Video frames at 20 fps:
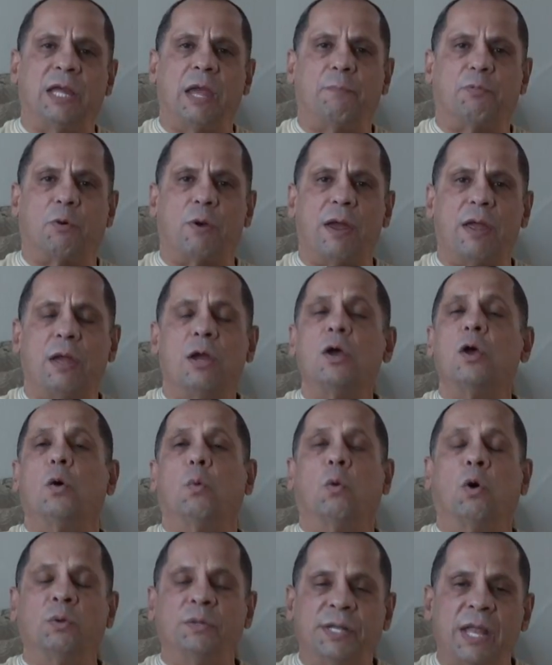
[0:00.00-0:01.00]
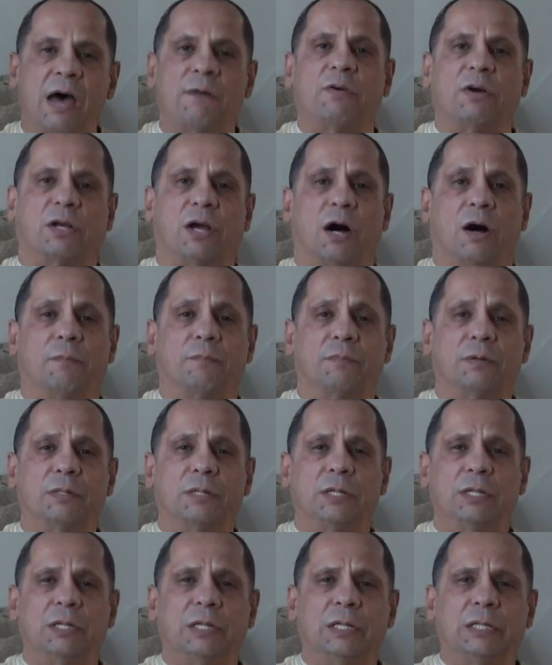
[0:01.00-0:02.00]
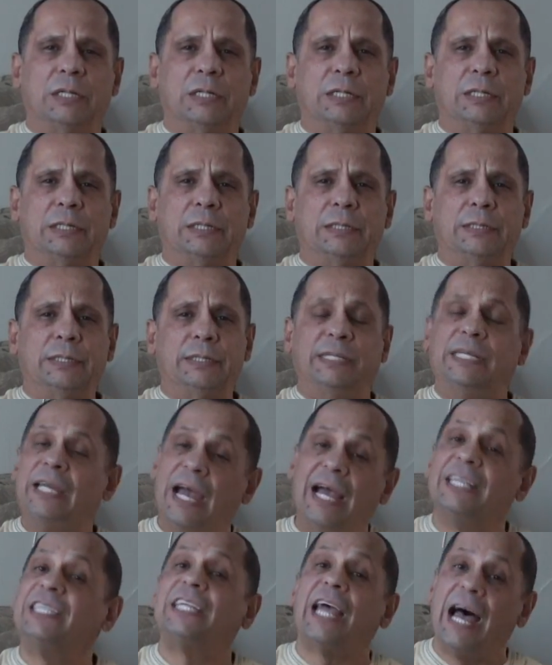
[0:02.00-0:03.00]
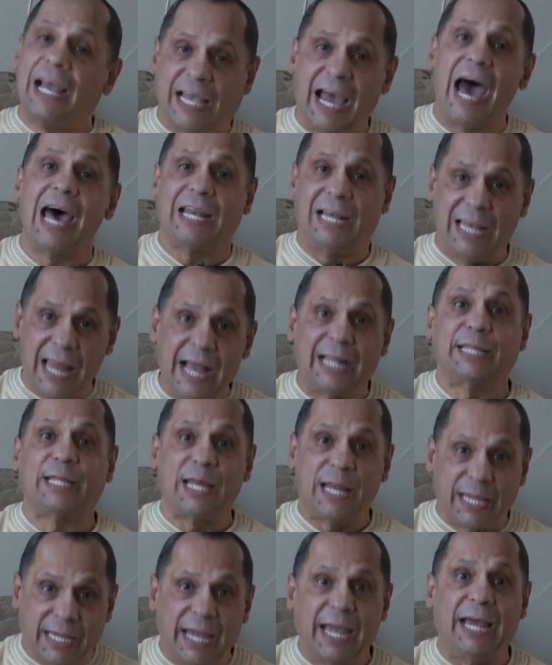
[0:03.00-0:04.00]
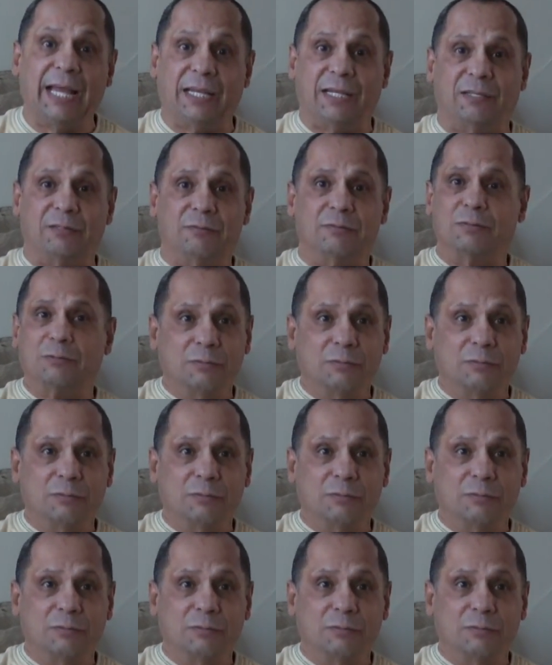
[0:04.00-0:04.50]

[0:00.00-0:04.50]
Day Parade will never come. Yes, I got elected again.